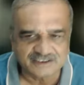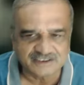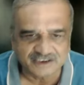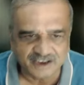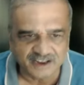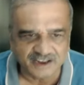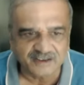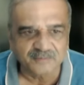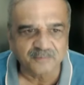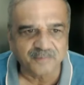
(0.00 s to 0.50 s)

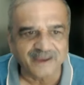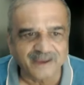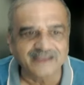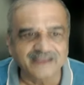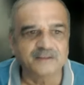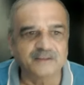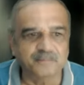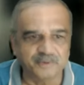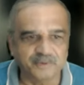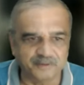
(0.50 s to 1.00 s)
done by
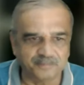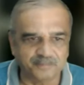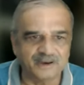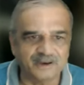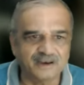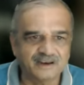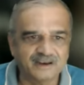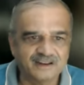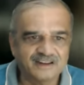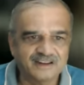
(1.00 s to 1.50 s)
the
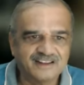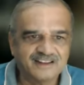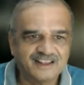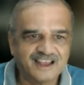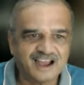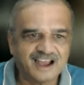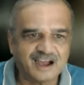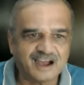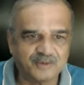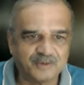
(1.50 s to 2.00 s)
people
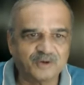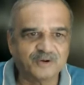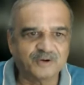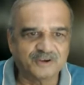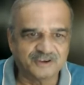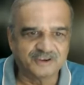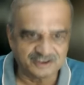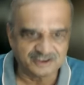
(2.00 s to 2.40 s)
about